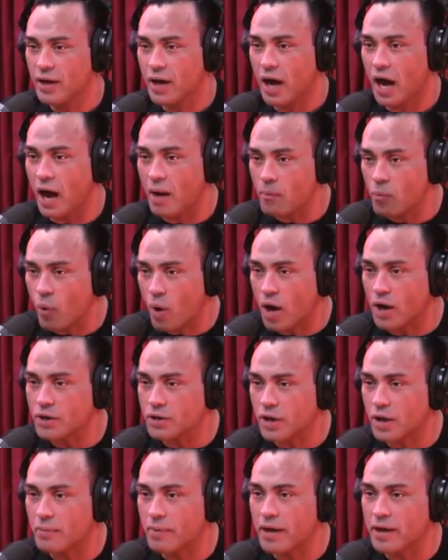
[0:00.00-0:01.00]
I'm
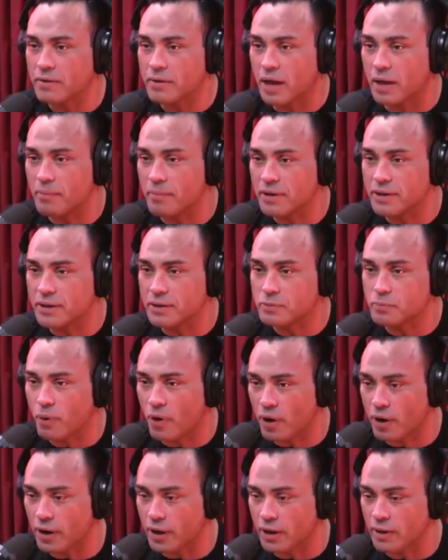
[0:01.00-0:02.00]
at this
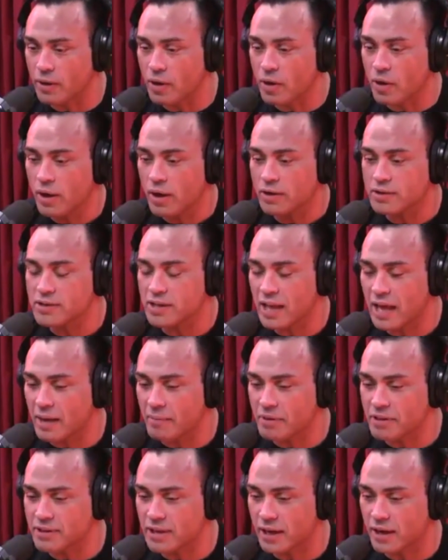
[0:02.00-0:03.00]
party,
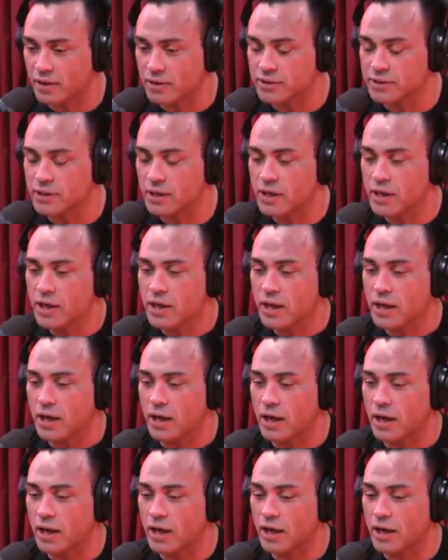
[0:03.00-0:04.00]
Slammy's house,
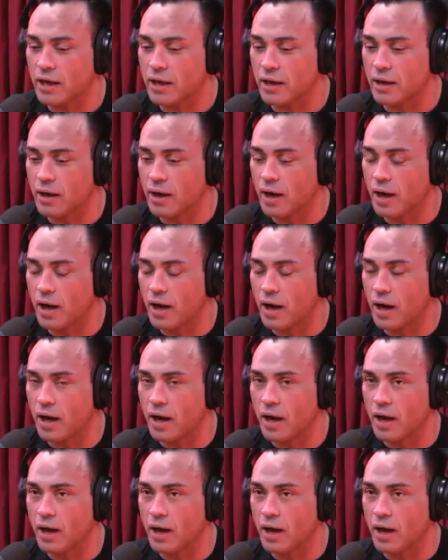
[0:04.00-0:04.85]
and I